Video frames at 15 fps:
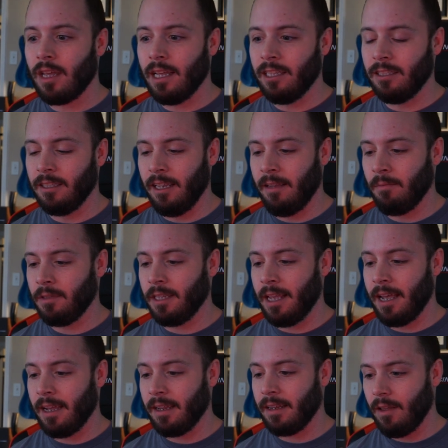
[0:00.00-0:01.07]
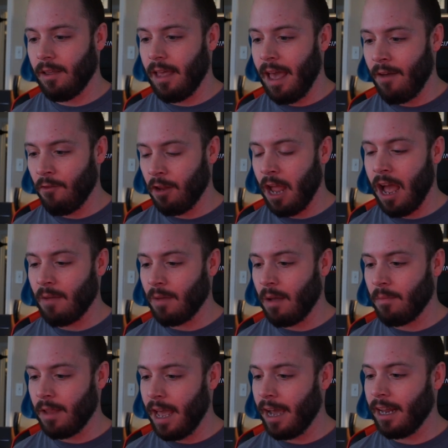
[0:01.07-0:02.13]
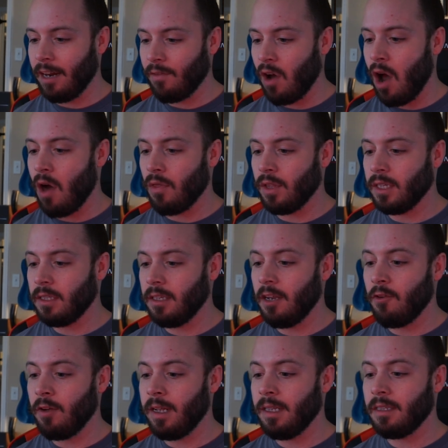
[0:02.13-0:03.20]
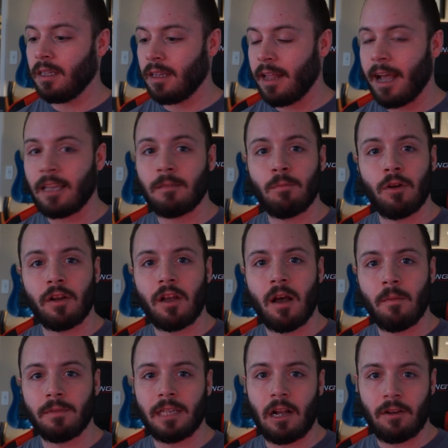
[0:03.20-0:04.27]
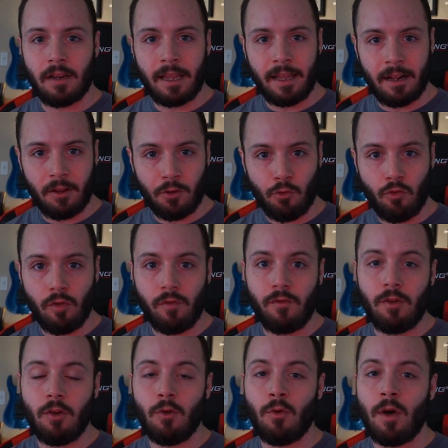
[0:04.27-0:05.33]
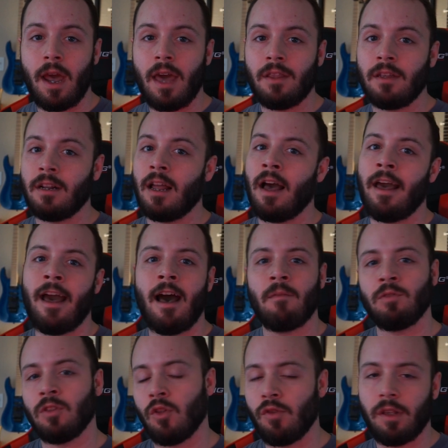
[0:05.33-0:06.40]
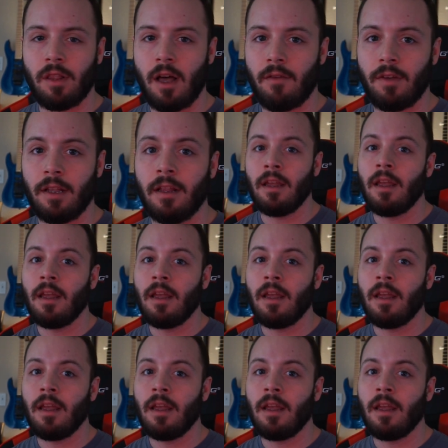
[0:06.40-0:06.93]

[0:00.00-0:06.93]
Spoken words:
It seems that every time I'm negative on the series, the next book comes out and I get into a review, and then I absolutely love it.